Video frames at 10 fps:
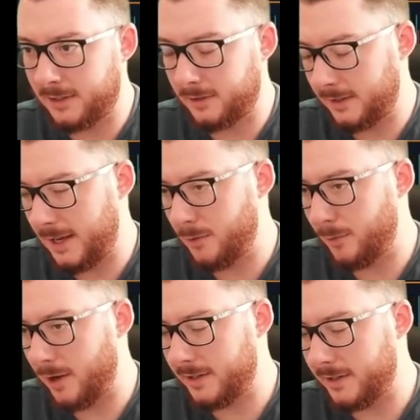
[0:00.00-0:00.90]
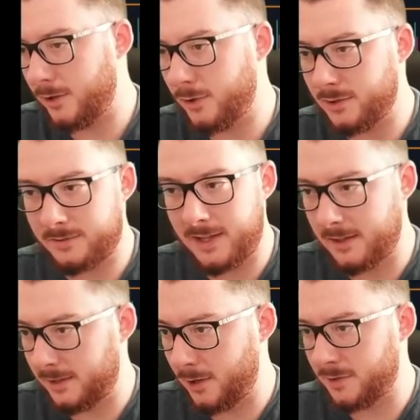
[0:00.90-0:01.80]
candle body close,
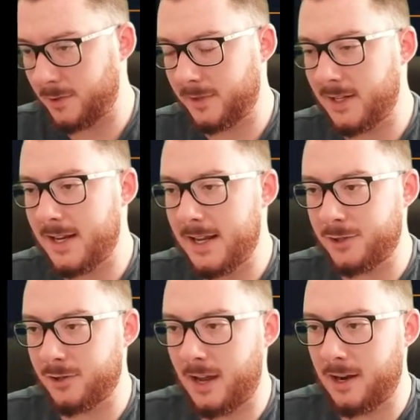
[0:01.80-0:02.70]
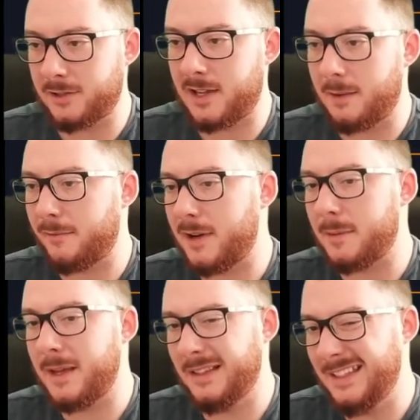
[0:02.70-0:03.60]
daily close, something of that nature, a higher time
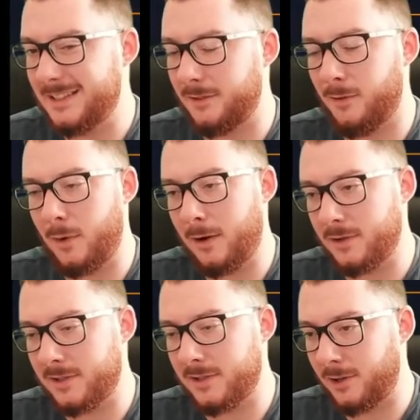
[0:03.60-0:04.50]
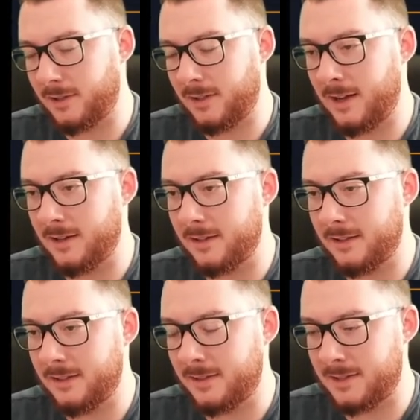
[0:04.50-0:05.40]
frame, at least a 4-hour to start kind of
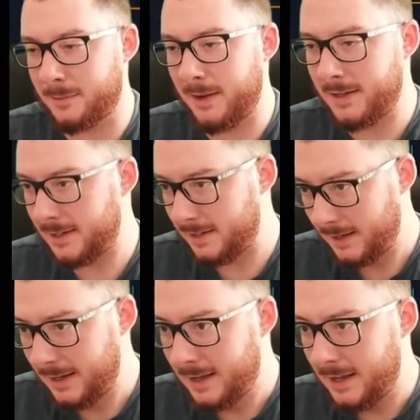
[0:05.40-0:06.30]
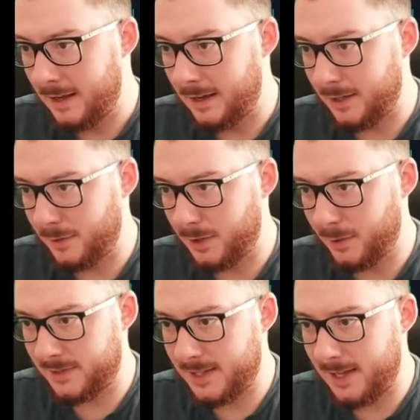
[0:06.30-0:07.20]
anticipating it. You really
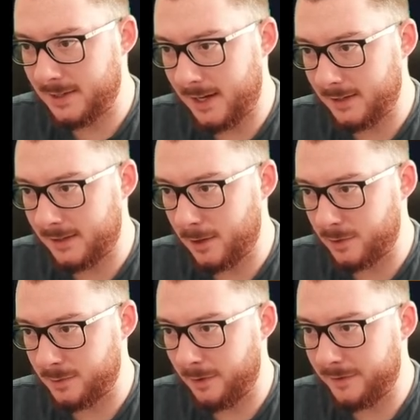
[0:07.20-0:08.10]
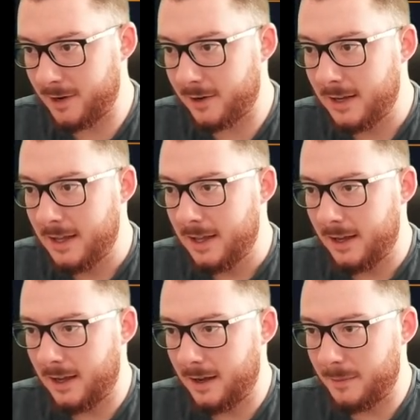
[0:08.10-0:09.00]
see that daily close above there.
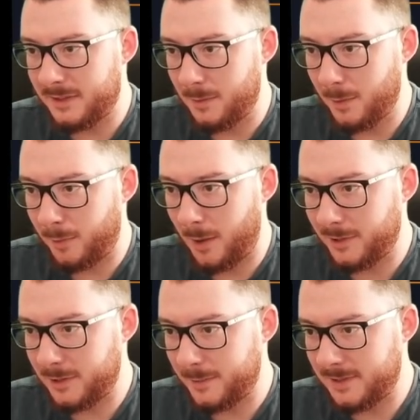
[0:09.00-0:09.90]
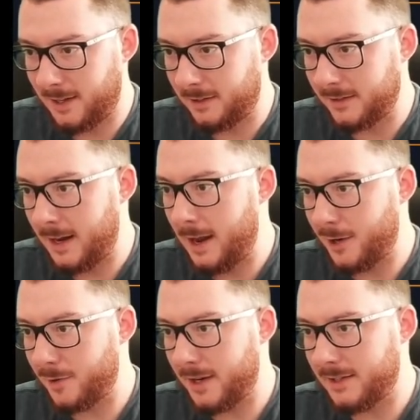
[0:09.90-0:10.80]
But then we're probably going to be cycling
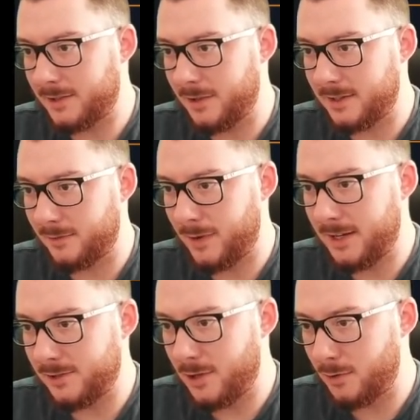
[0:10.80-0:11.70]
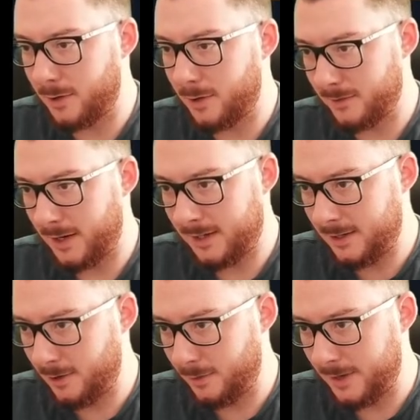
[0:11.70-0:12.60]
higher, right? So this range low comes in right
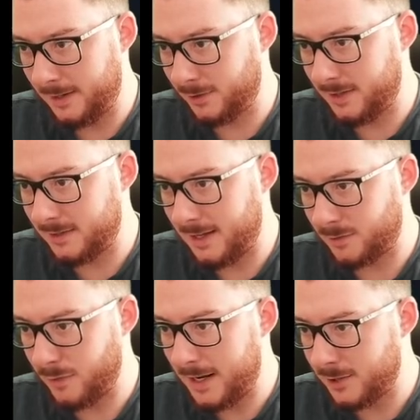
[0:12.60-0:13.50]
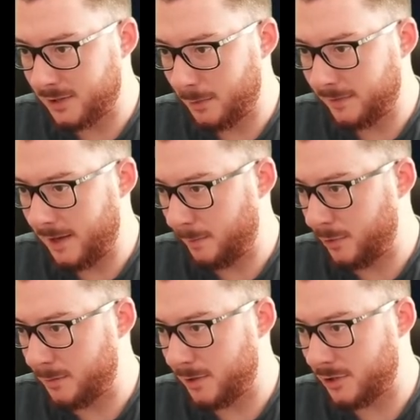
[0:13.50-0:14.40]
here. We enter this next range, and then we've got
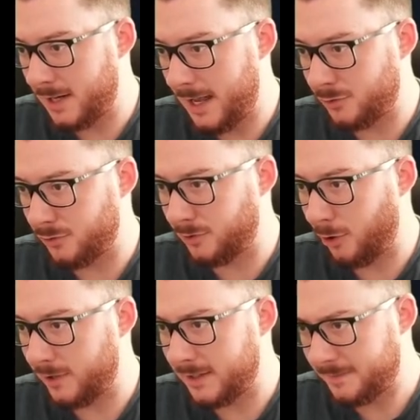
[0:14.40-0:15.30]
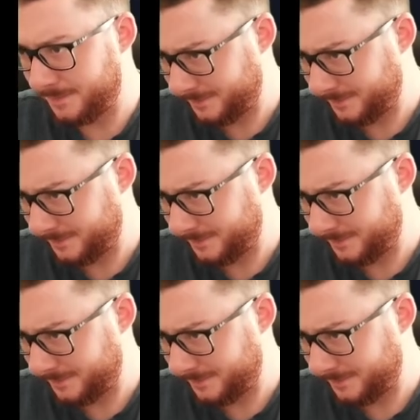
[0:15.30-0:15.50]
pretty much a natural target